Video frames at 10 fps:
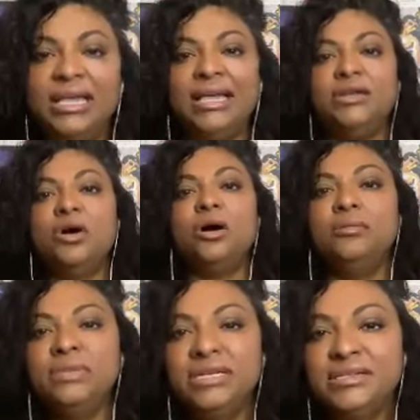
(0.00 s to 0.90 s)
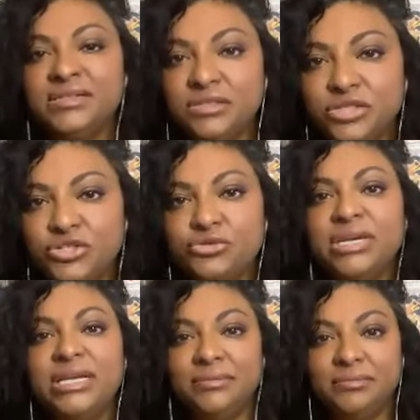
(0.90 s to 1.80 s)
An ominous
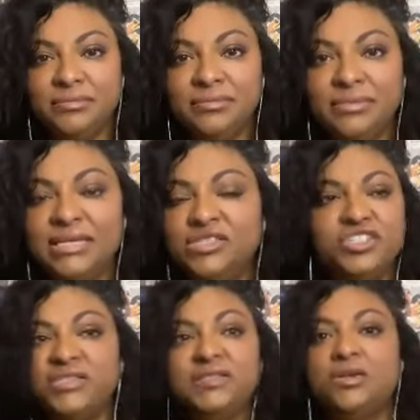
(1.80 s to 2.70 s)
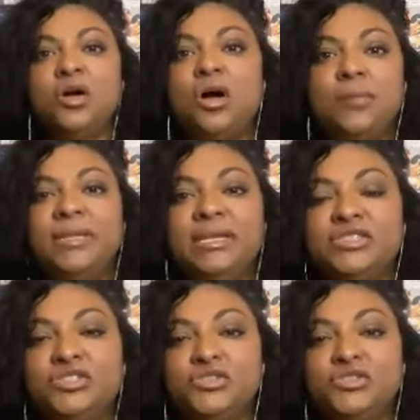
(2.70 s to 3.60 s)
dream is just an
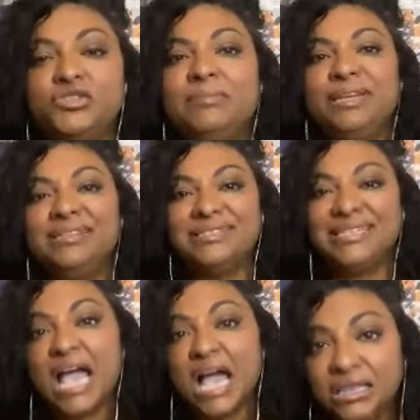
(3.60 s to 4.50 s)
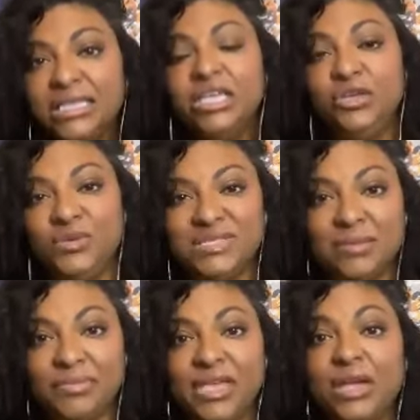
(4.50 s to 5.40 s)
ominous dream, but it's telling you
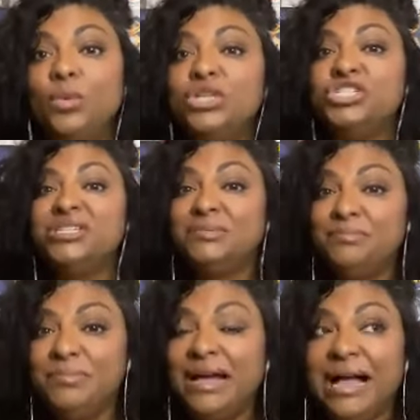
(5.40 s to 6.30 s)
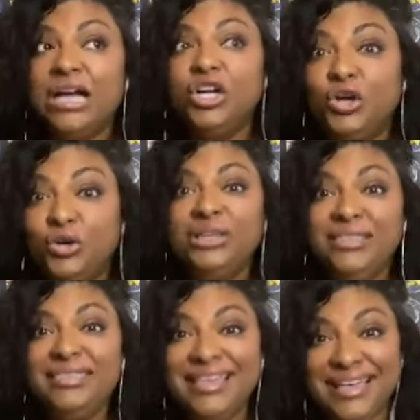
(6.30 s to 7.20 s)
something, which is a good
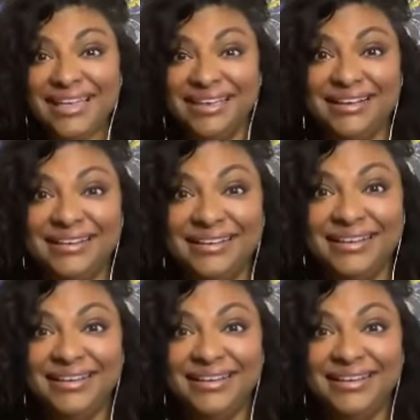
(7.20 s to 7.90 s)
thing,